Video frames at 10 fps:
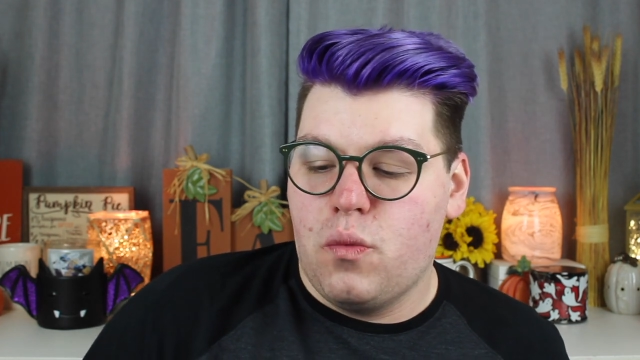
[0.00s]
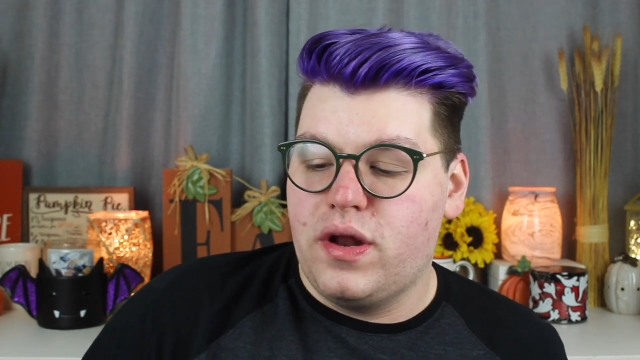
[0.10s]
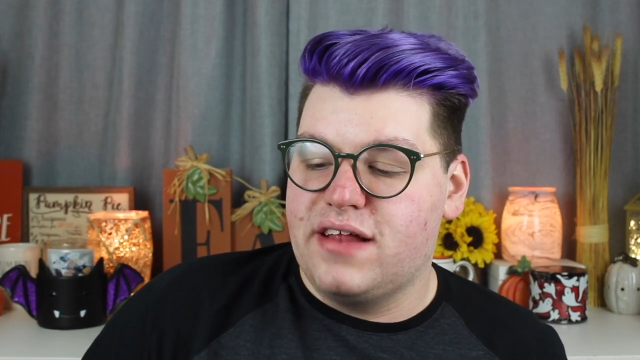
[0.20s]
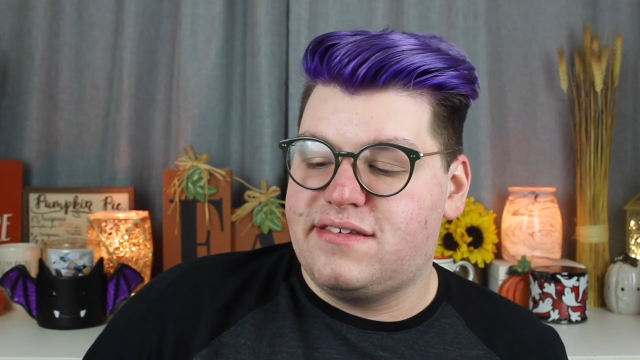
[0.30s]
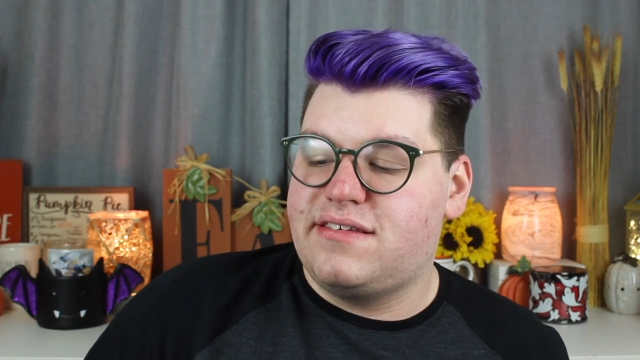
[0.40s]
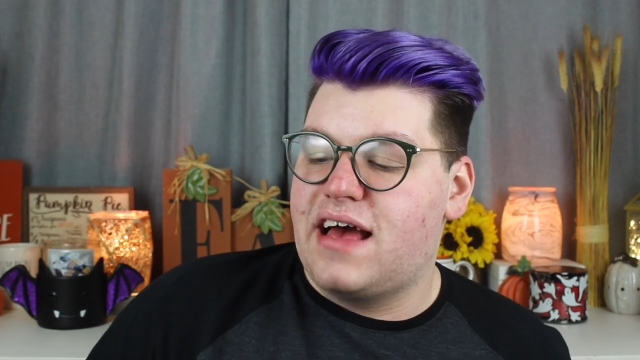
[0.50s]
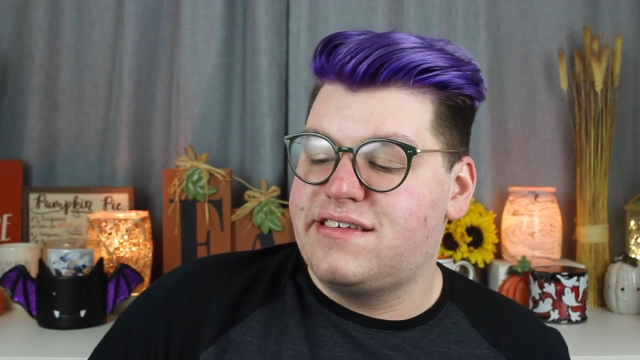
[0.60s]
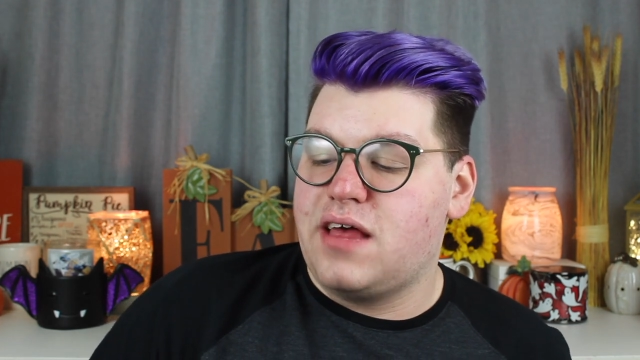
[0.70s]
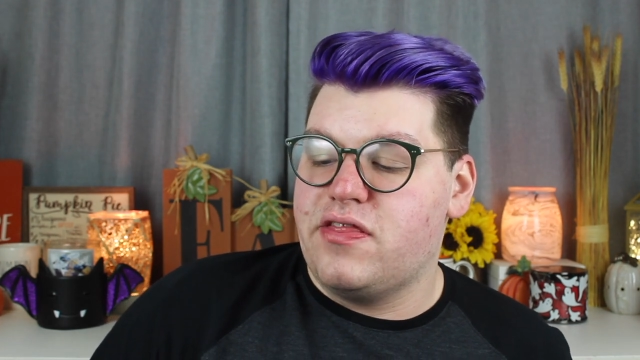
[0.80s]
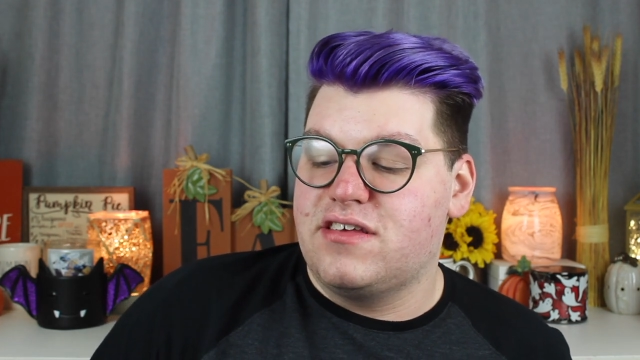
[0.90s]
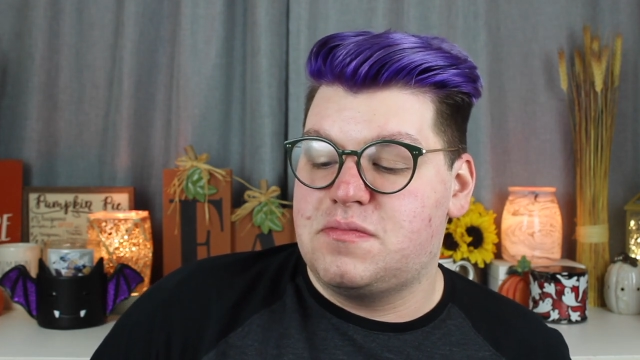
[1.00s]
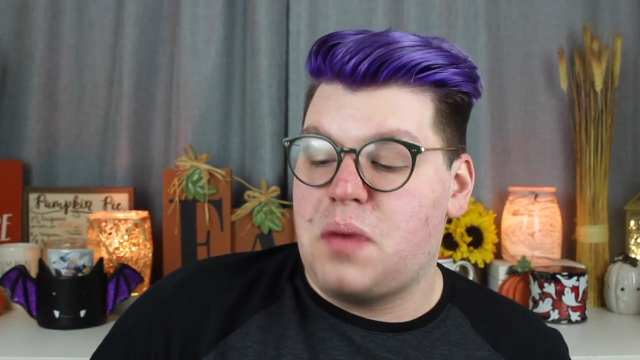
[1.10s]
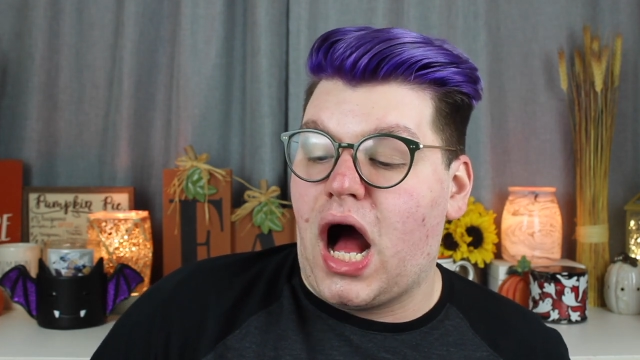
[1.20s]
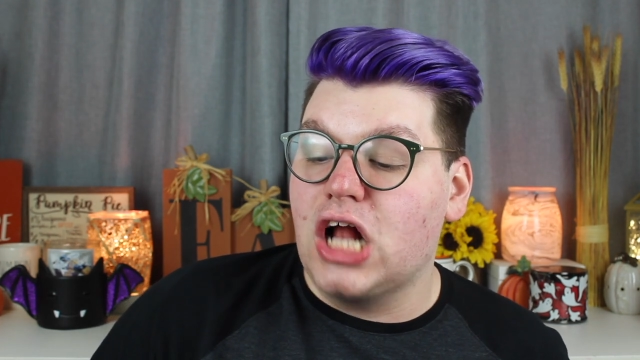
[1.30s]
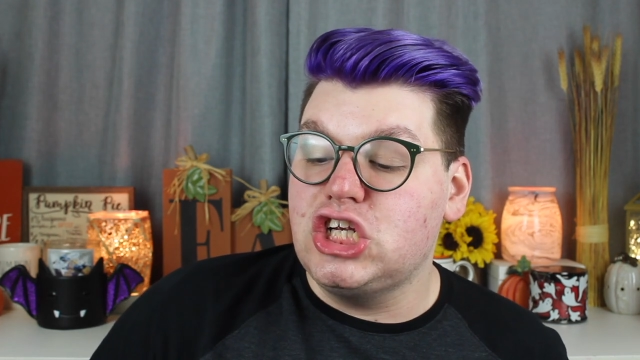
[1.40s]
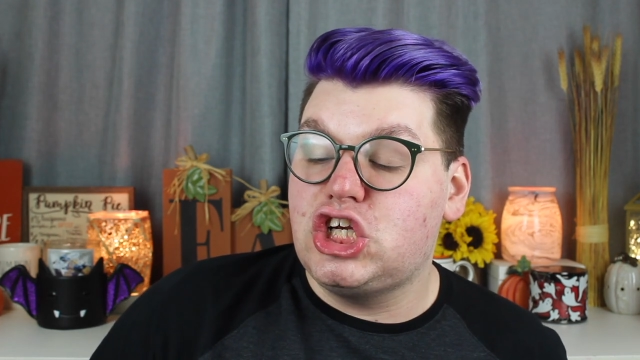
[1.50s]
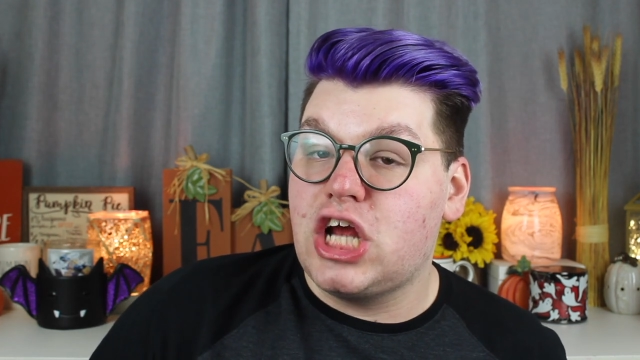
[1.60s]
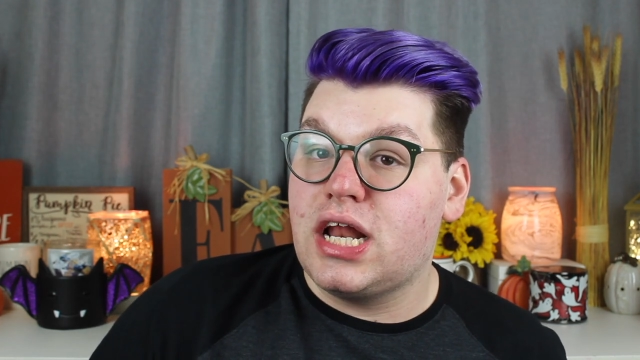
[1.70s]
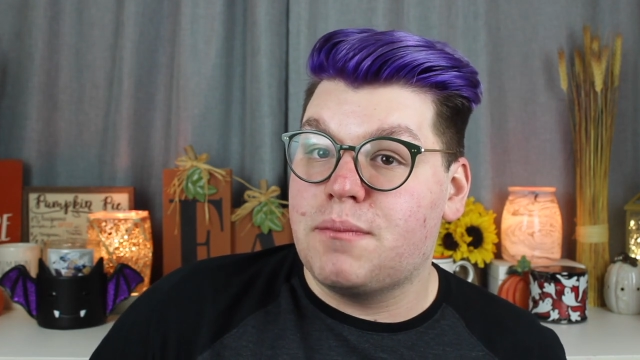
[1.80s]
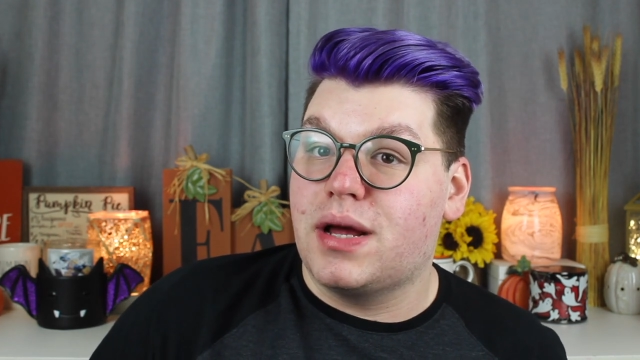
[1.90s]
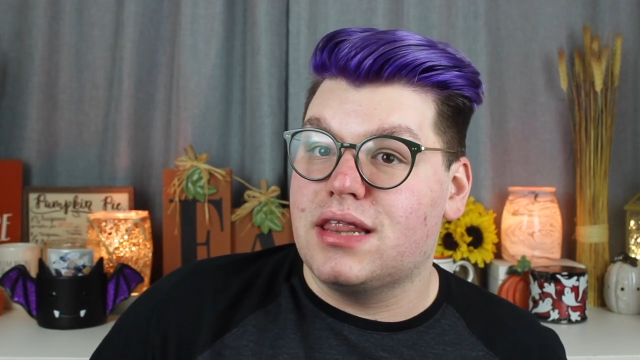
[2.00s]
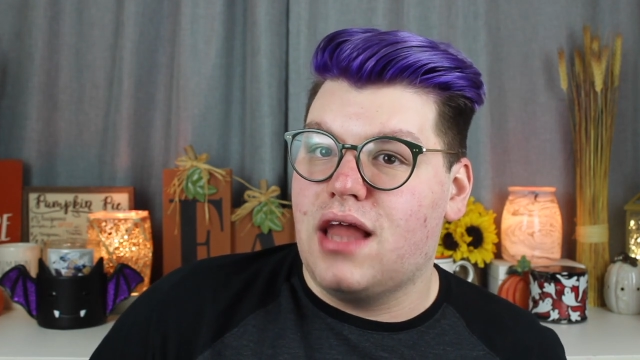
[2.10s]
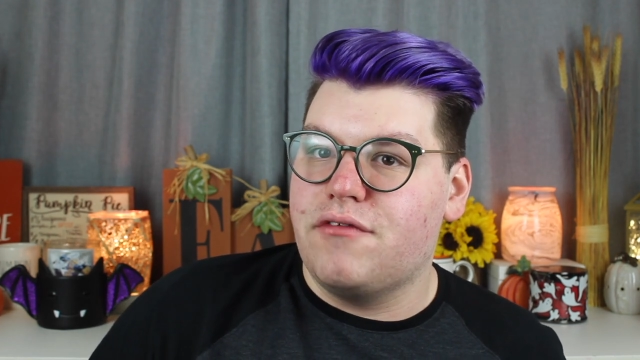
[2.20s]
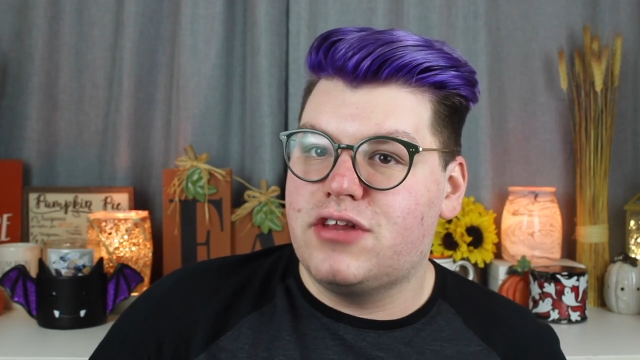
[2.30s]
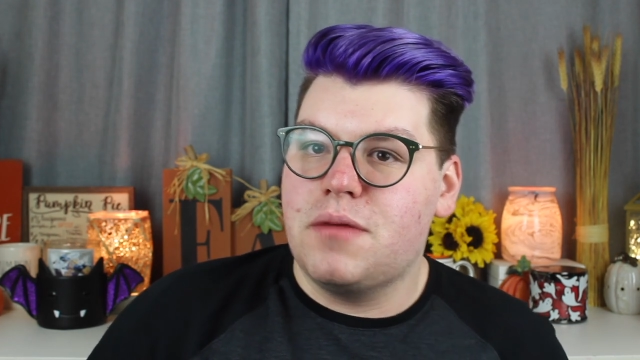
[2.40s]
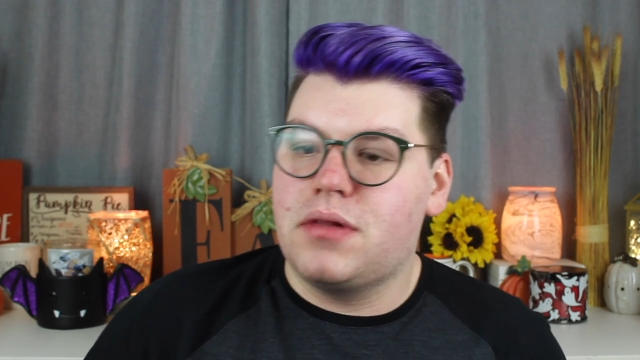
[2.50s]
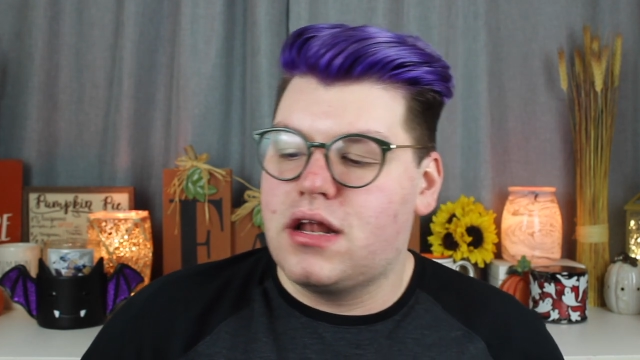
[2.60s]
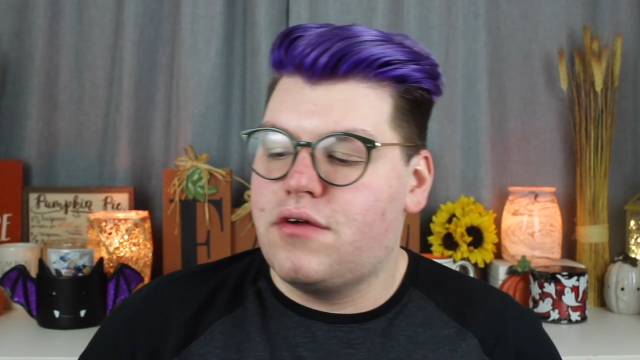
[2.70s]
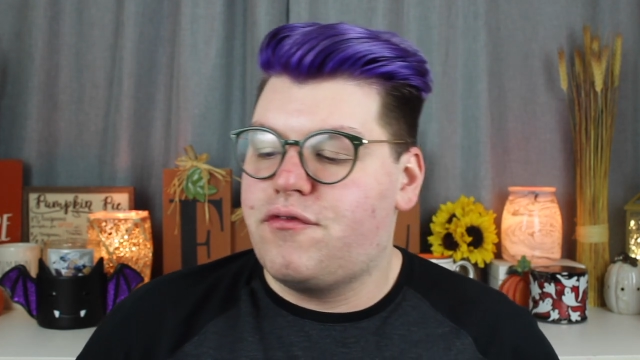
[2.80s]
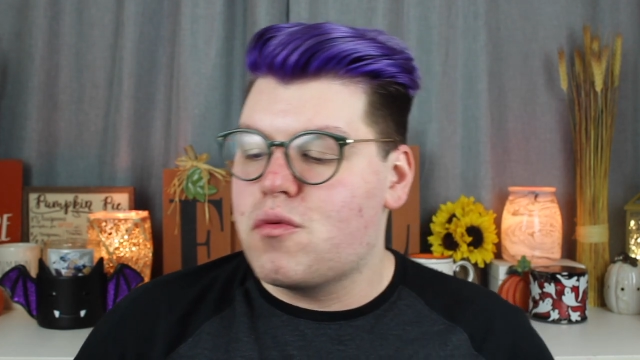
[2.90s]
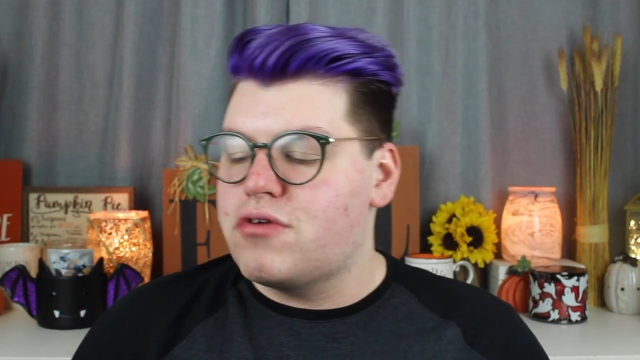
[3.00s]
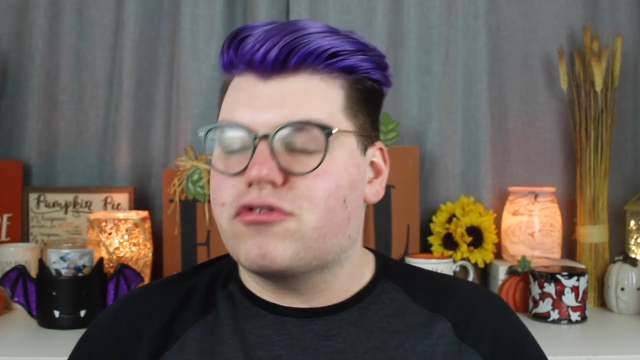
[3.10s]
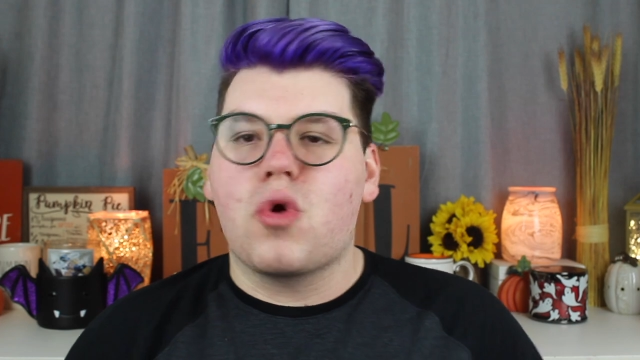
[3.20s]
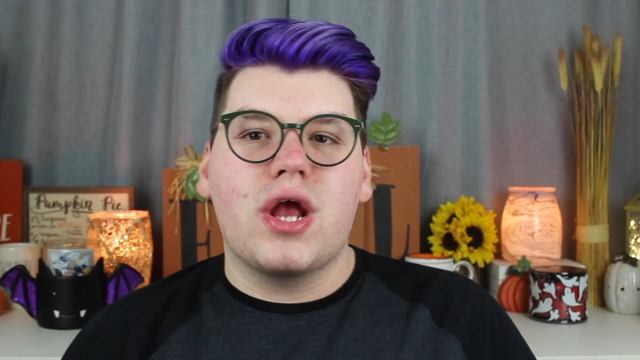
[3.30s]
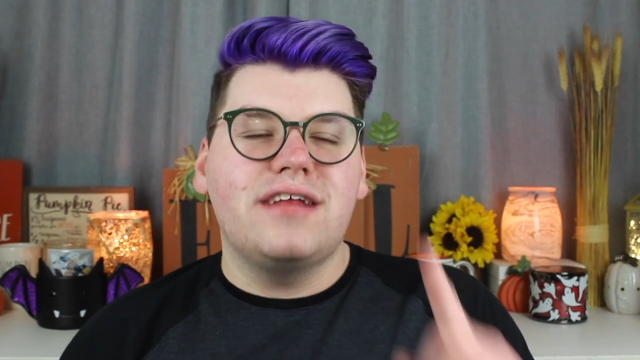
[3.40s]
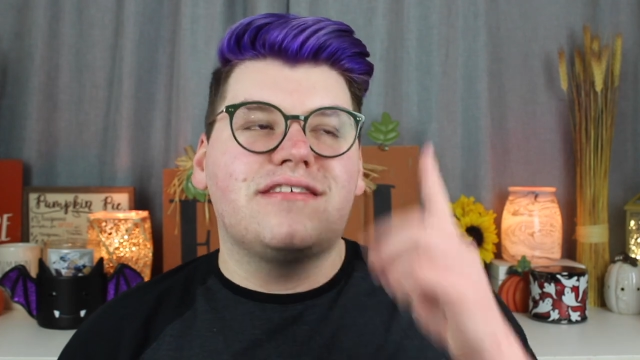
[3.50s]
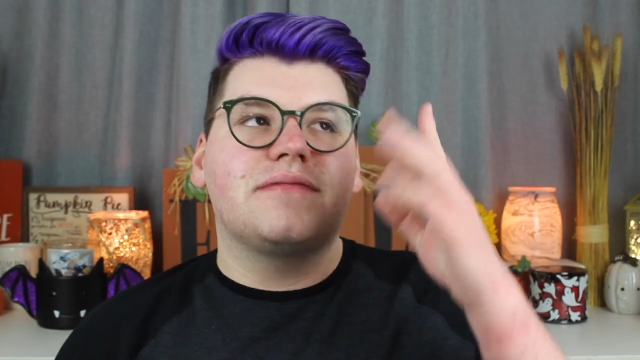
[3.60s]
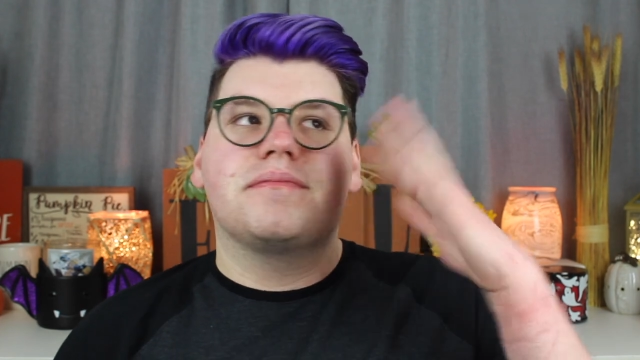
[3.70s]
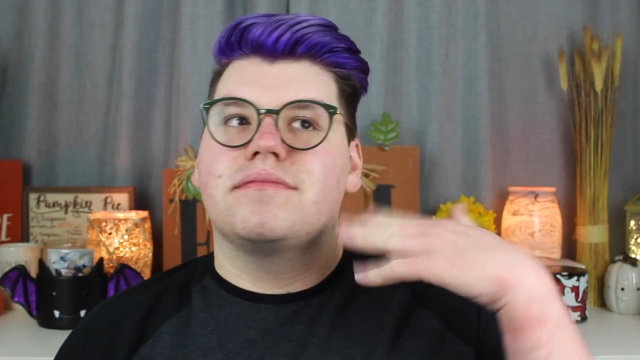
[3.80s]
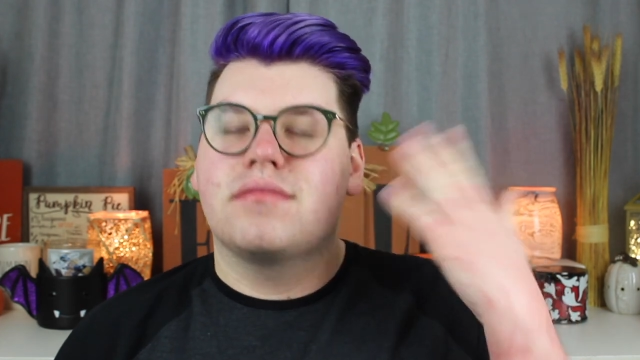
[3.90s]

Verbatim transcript: when it says this pungent but lovely blend of forest greens,